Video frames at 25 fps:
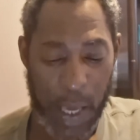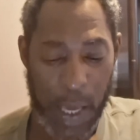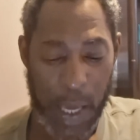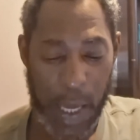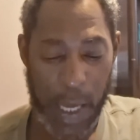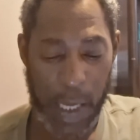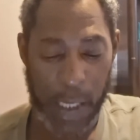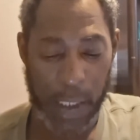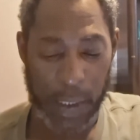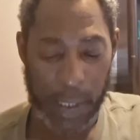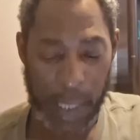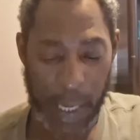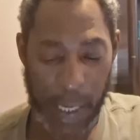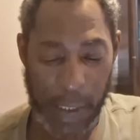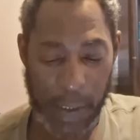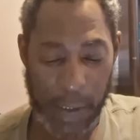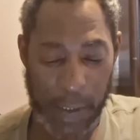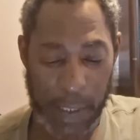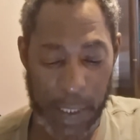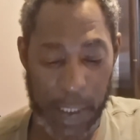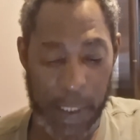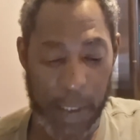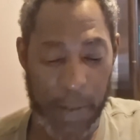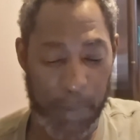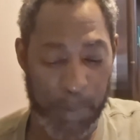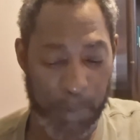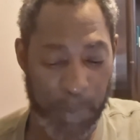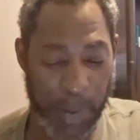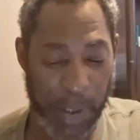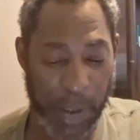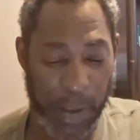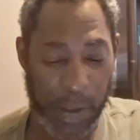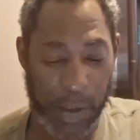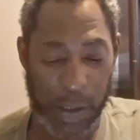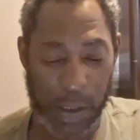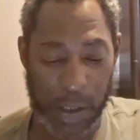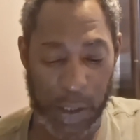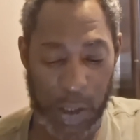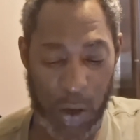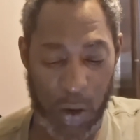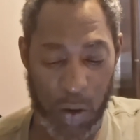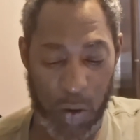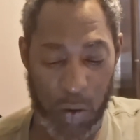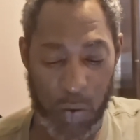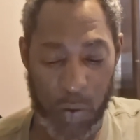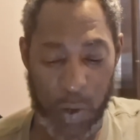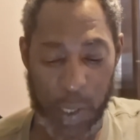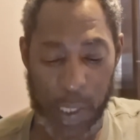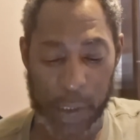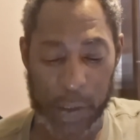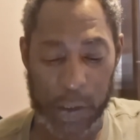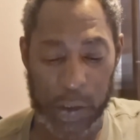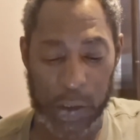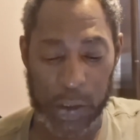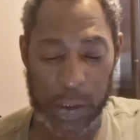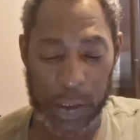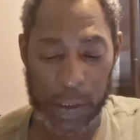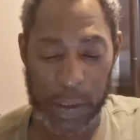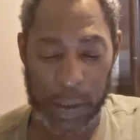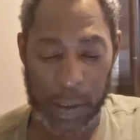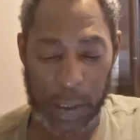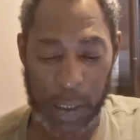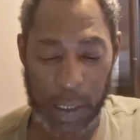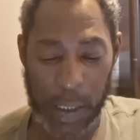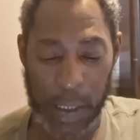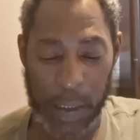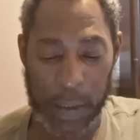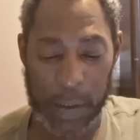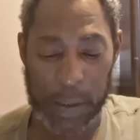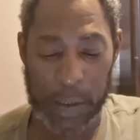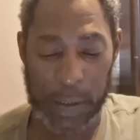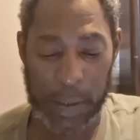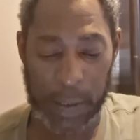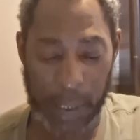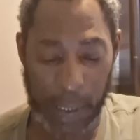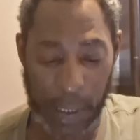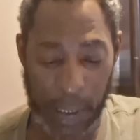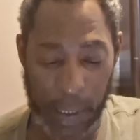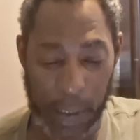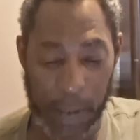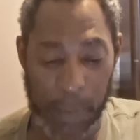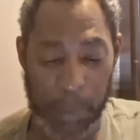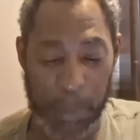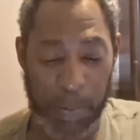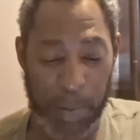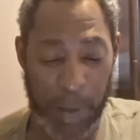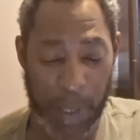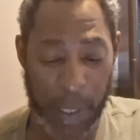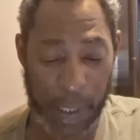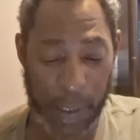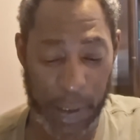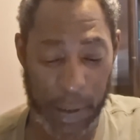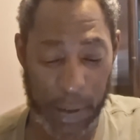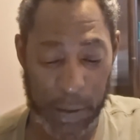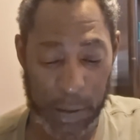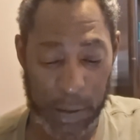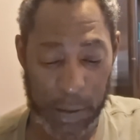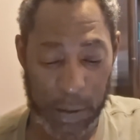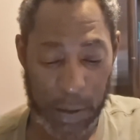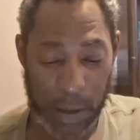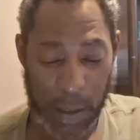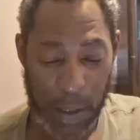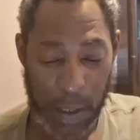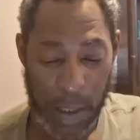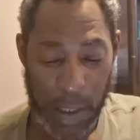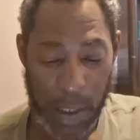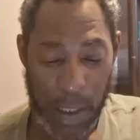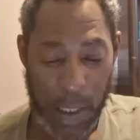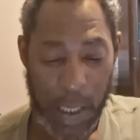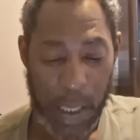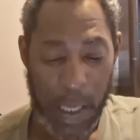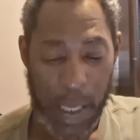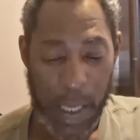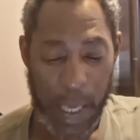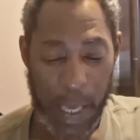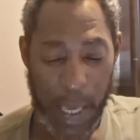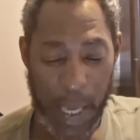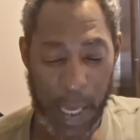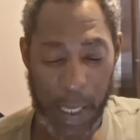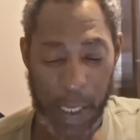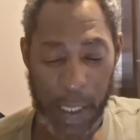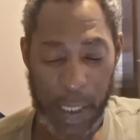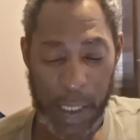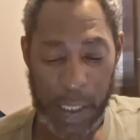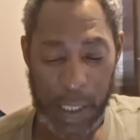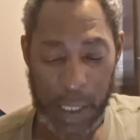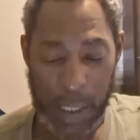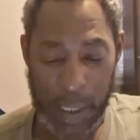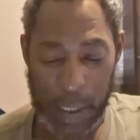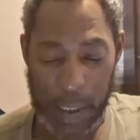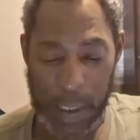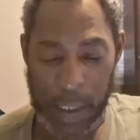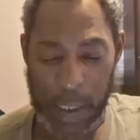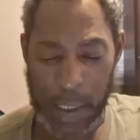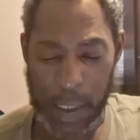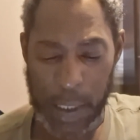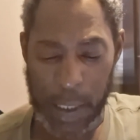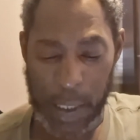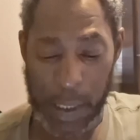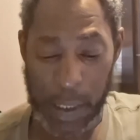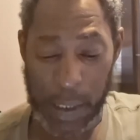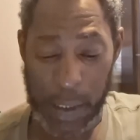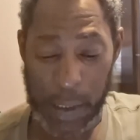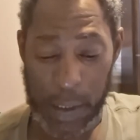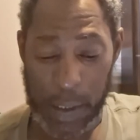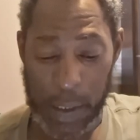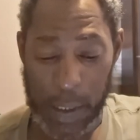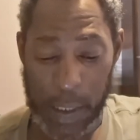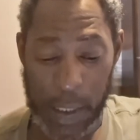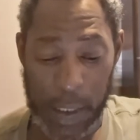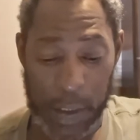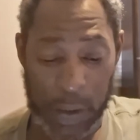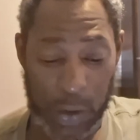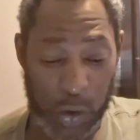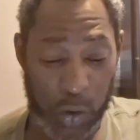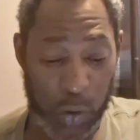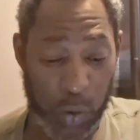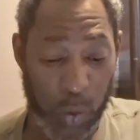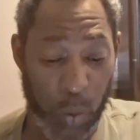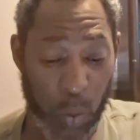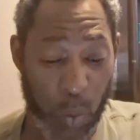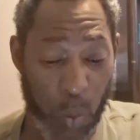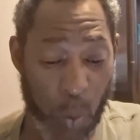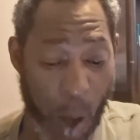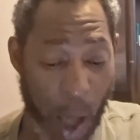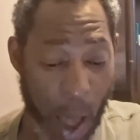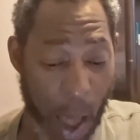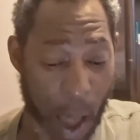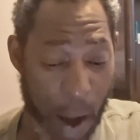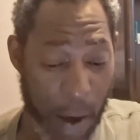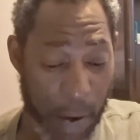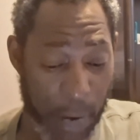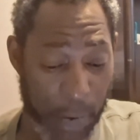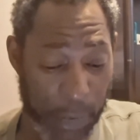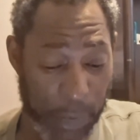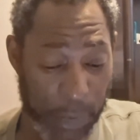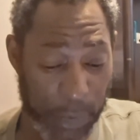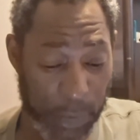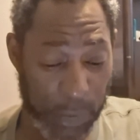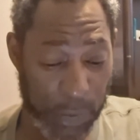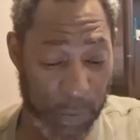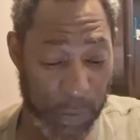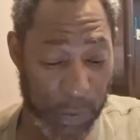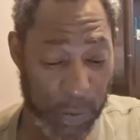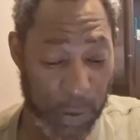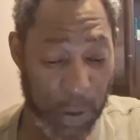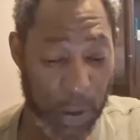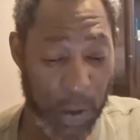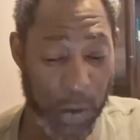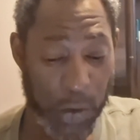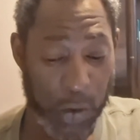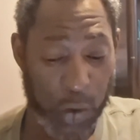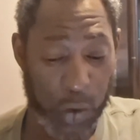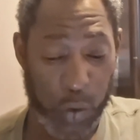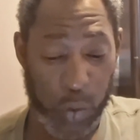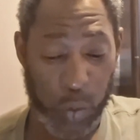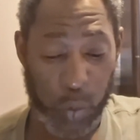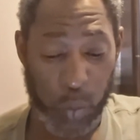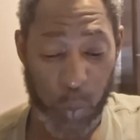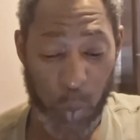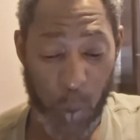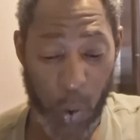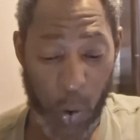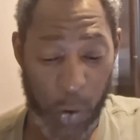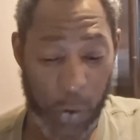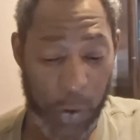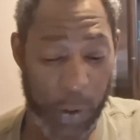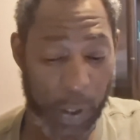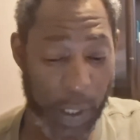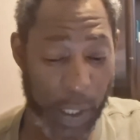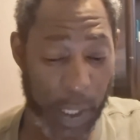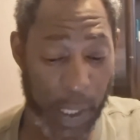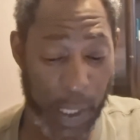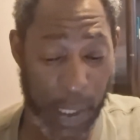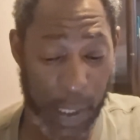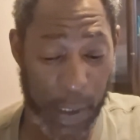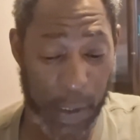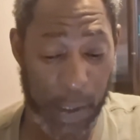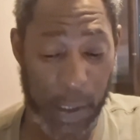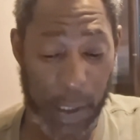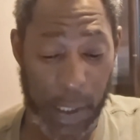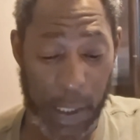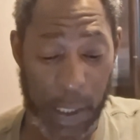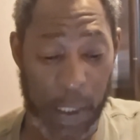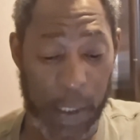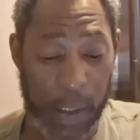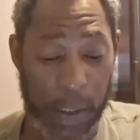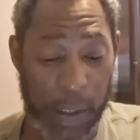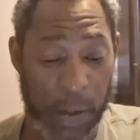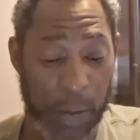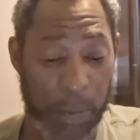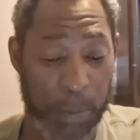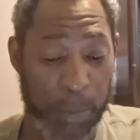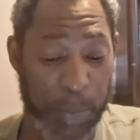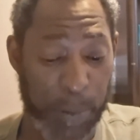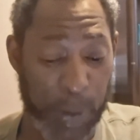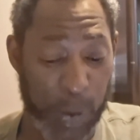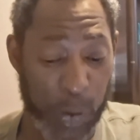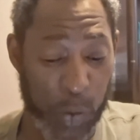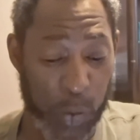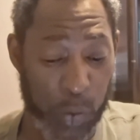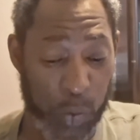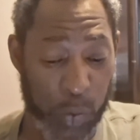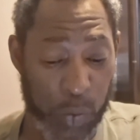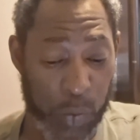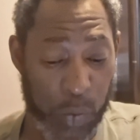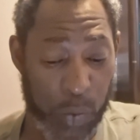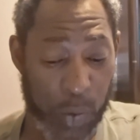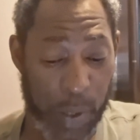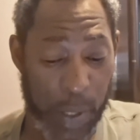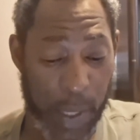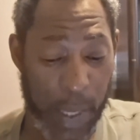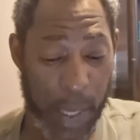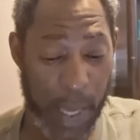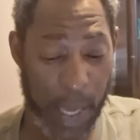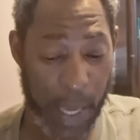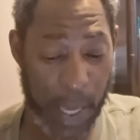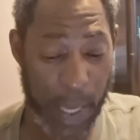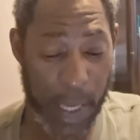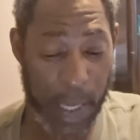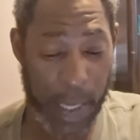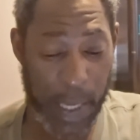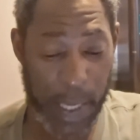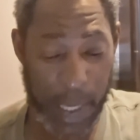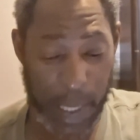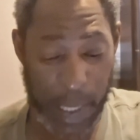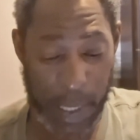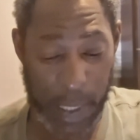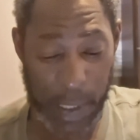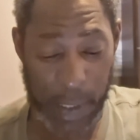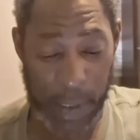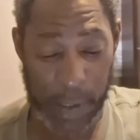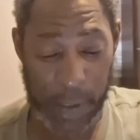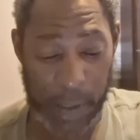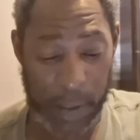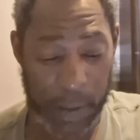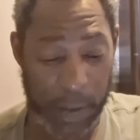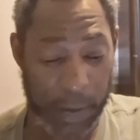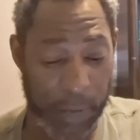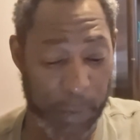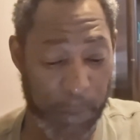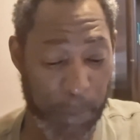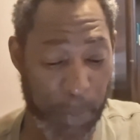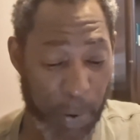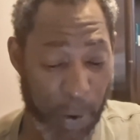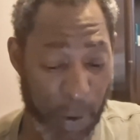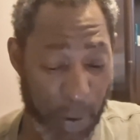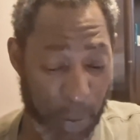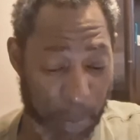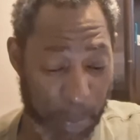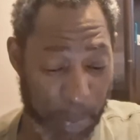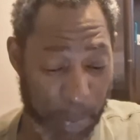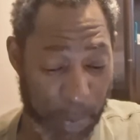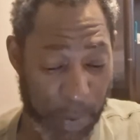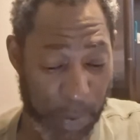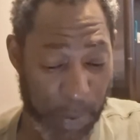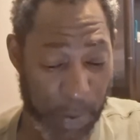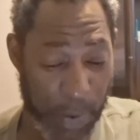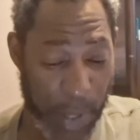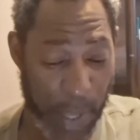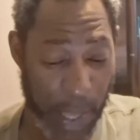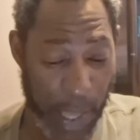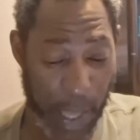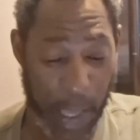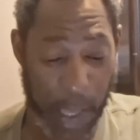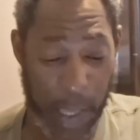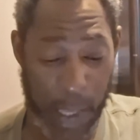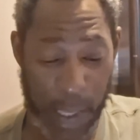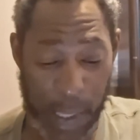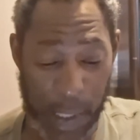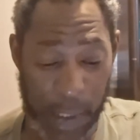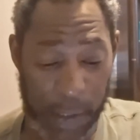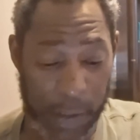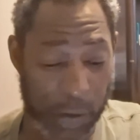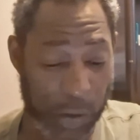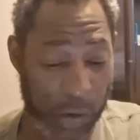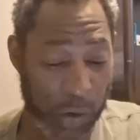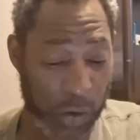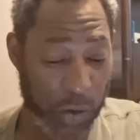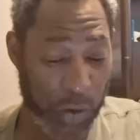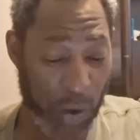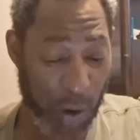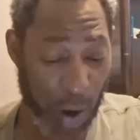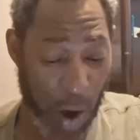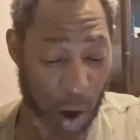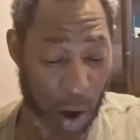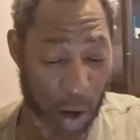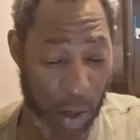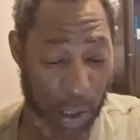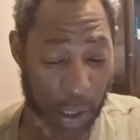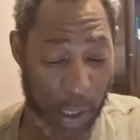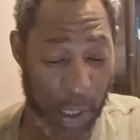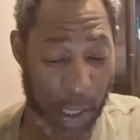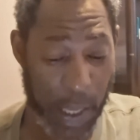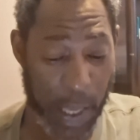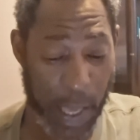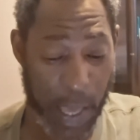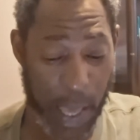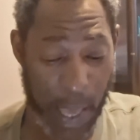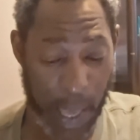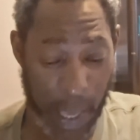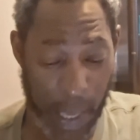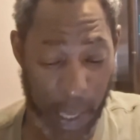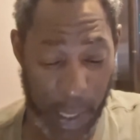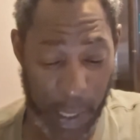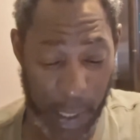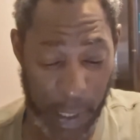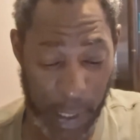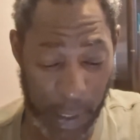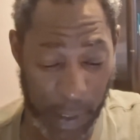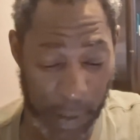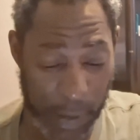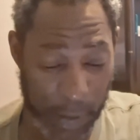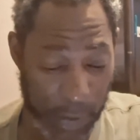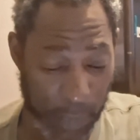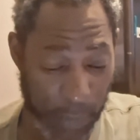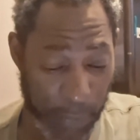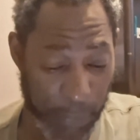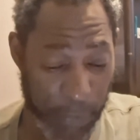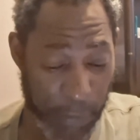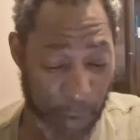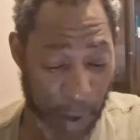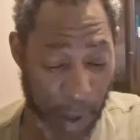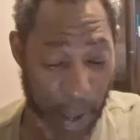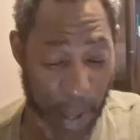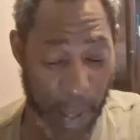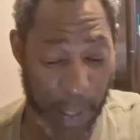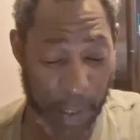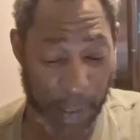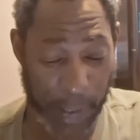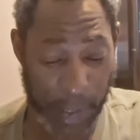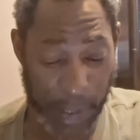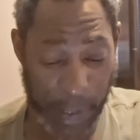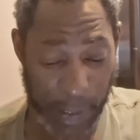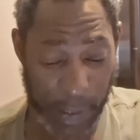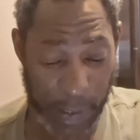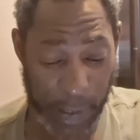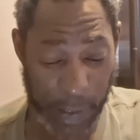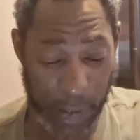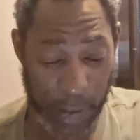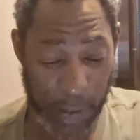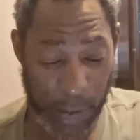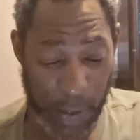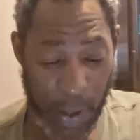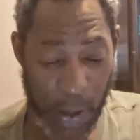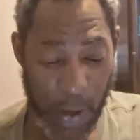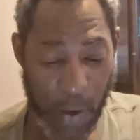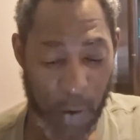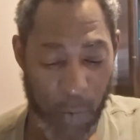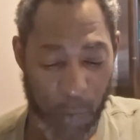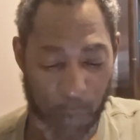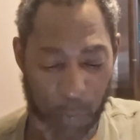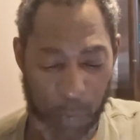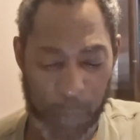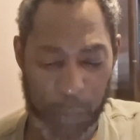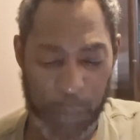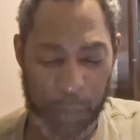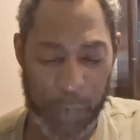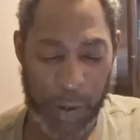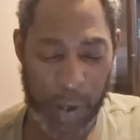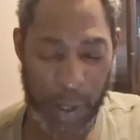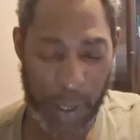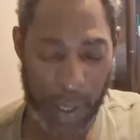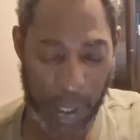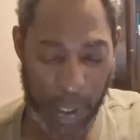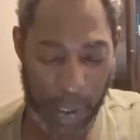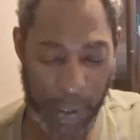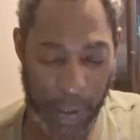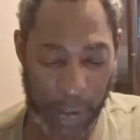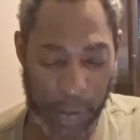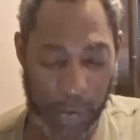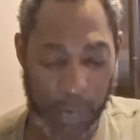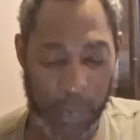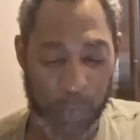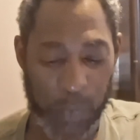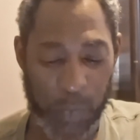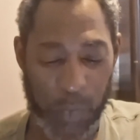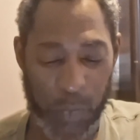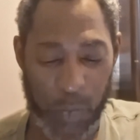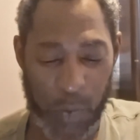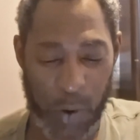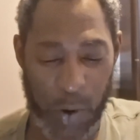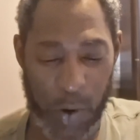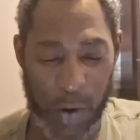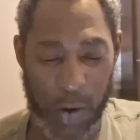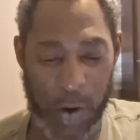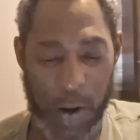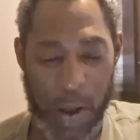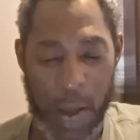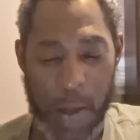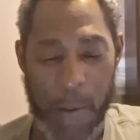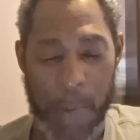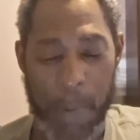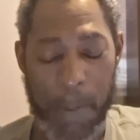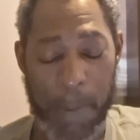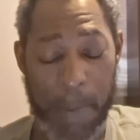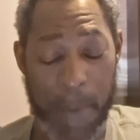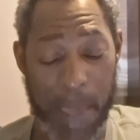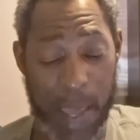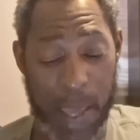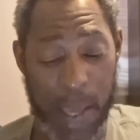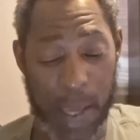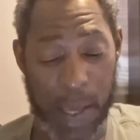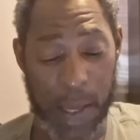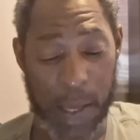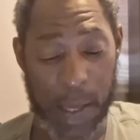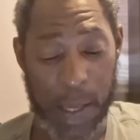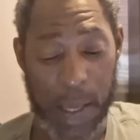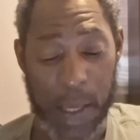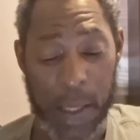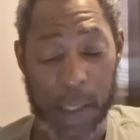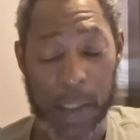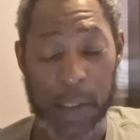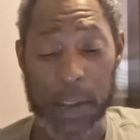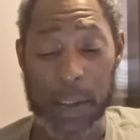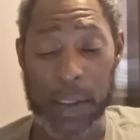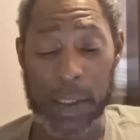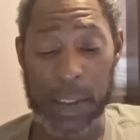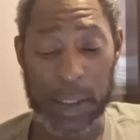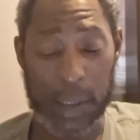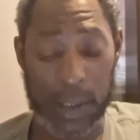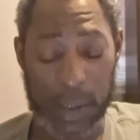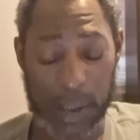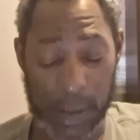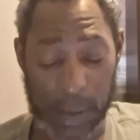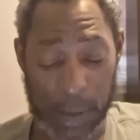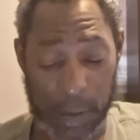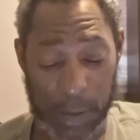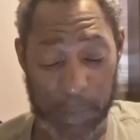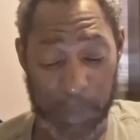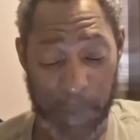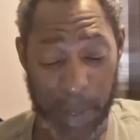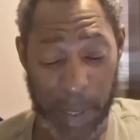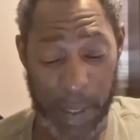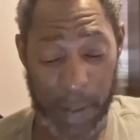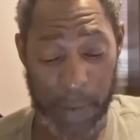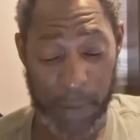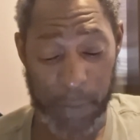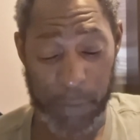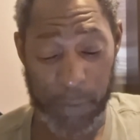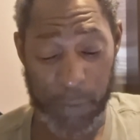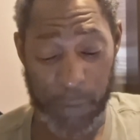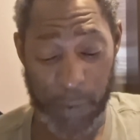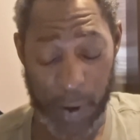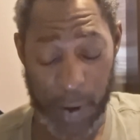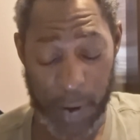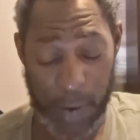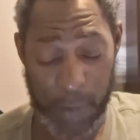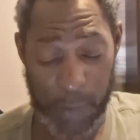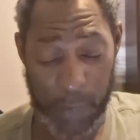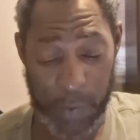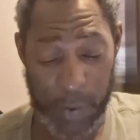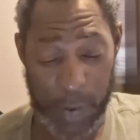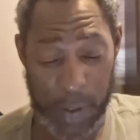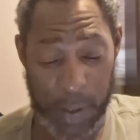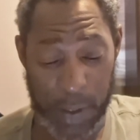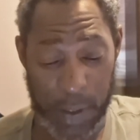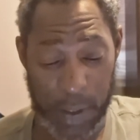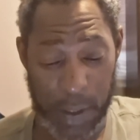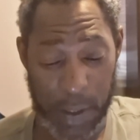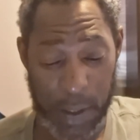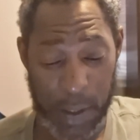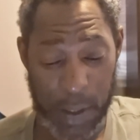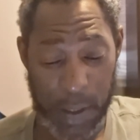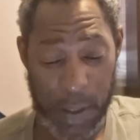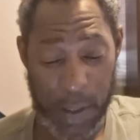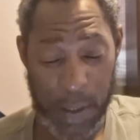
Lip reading: And they did beat the gold into thin plates, and cut it into wires, to work it in the blue, and in the purple, and in the scarlet, and in the fine linen with cunning work. Man, this is made very,